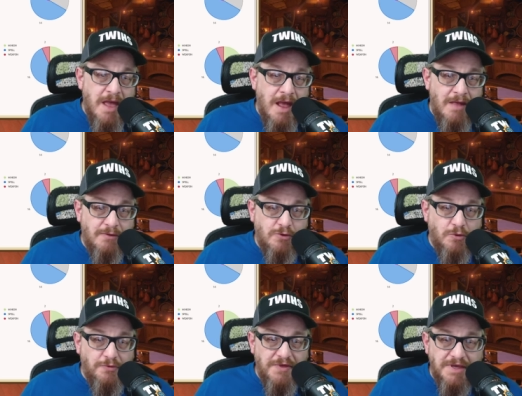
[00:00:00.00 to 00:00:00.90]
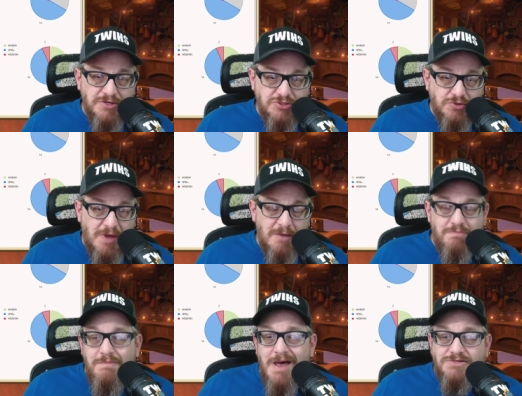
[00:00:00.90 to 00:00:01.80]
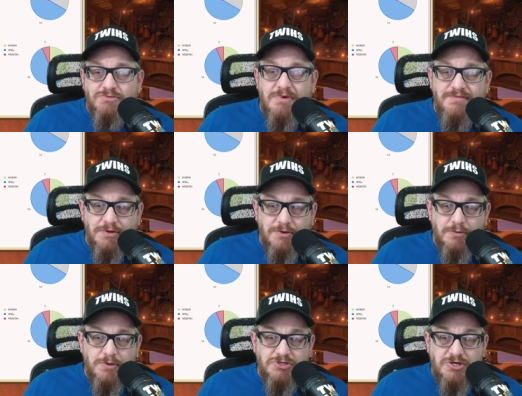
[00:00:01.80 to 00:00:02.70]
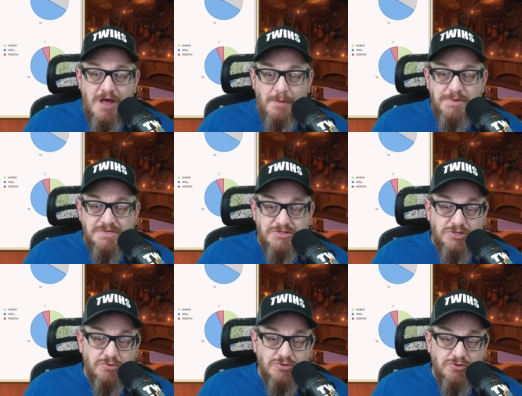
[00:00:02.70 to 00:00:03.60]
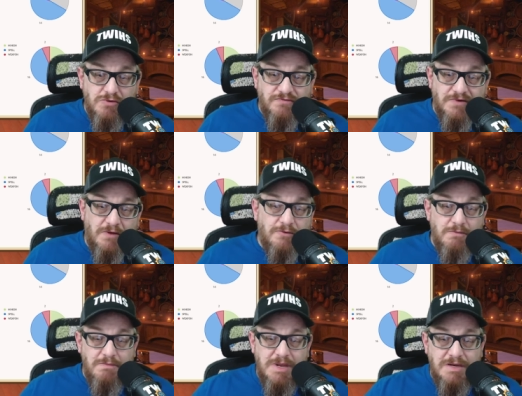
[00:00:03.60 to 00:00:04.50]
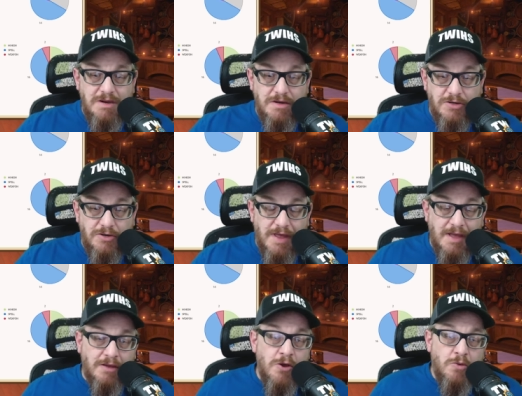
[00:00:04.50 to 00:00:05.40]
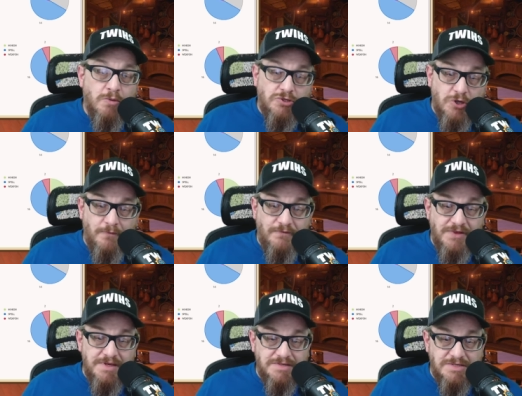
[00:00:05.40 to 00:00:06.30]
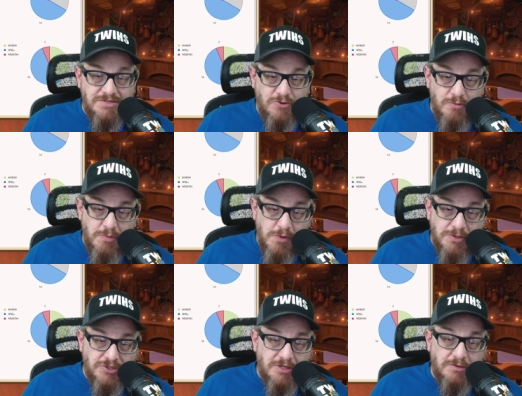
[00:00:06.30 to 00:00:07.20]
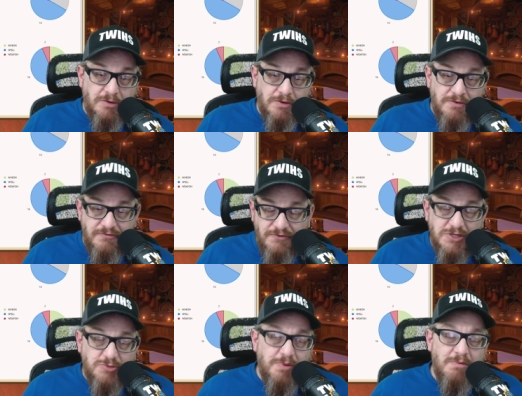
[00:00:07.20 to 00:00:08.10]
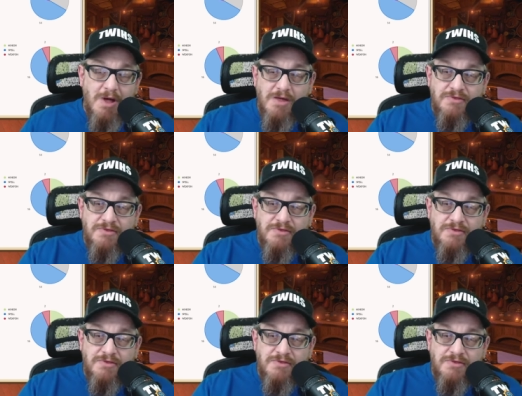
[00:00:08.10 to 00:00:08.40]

And the cool thing is you got Mask Reveler, which copies a 2/2 of another minion in your deck, which hopefully is the Stoneborn General or the Flesh Beamoth.